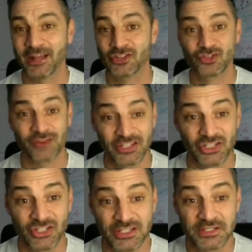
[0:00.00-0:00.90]

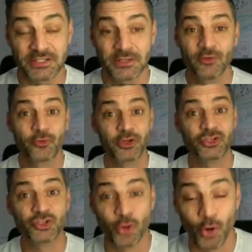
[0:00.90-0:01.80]
strategies, free
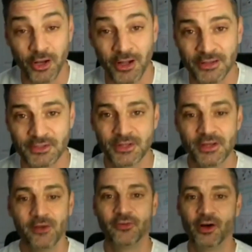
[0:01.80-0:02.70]

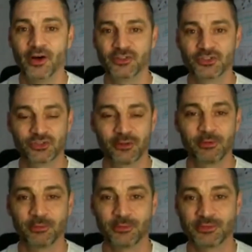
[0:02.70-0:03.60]
shortcuts for
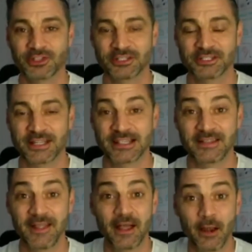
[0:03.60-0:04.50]
unstoppable success,
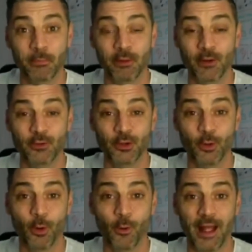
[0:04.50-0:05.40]
and they're going to blow
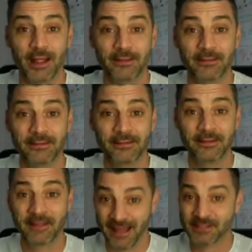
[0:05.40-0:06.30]
you away.
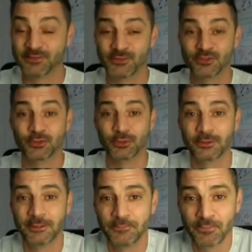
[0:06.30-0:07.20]
That is for sure.
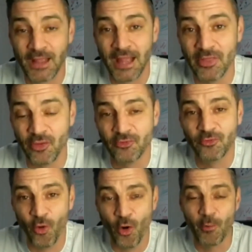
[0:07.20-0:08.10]
In the
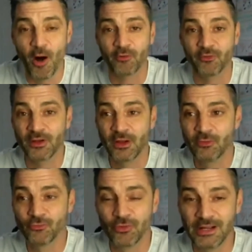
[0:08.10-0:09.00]
form of
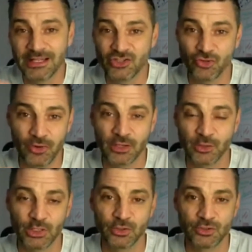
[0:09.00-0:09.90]
really
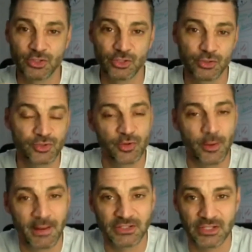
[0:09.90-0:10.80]
triggering you to use your
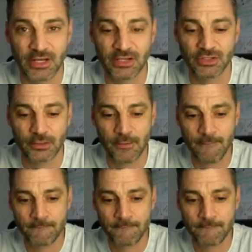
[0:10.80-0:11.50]
imagination.